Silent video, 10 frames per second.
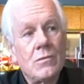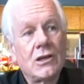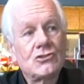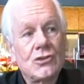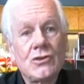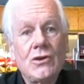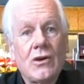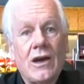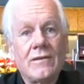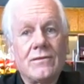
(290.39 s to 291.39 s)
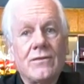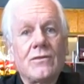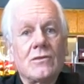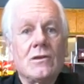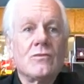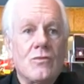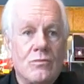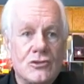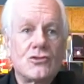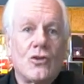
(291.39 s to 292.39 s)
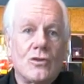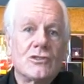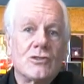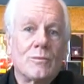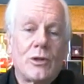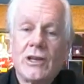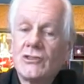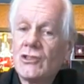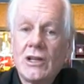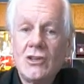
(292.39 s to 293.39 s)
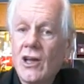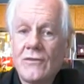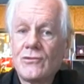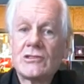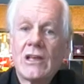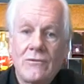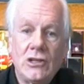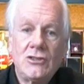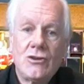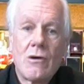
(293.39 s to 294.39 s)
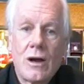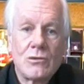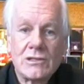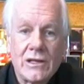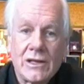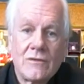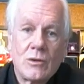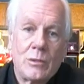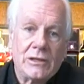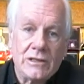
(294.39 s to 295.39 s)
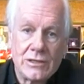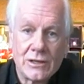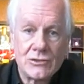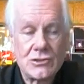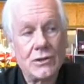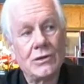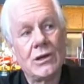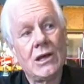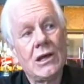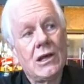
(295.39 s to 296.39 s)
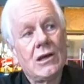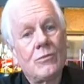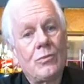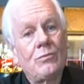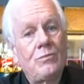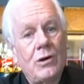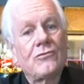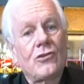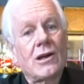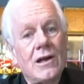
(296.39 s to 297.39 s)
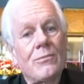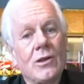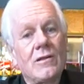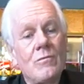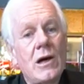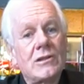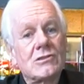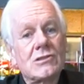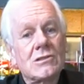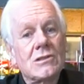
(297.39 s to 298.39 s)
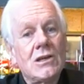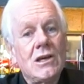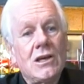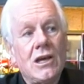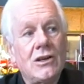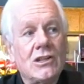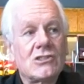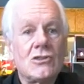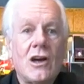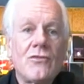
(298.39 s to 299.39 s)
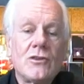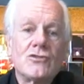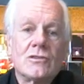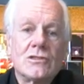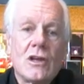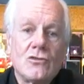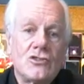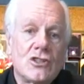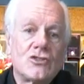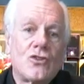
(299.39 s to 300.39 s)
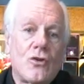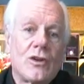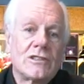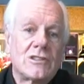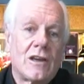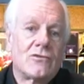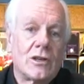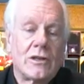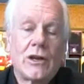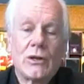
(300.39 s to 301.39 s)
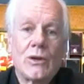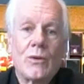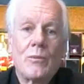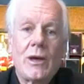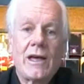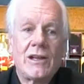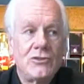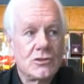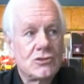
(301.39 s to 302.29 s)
Make sure you have stores in place, not for 72 hours like everybody tells you, but for a couple of months. And it's not that you're just storing stuff to let it go bad.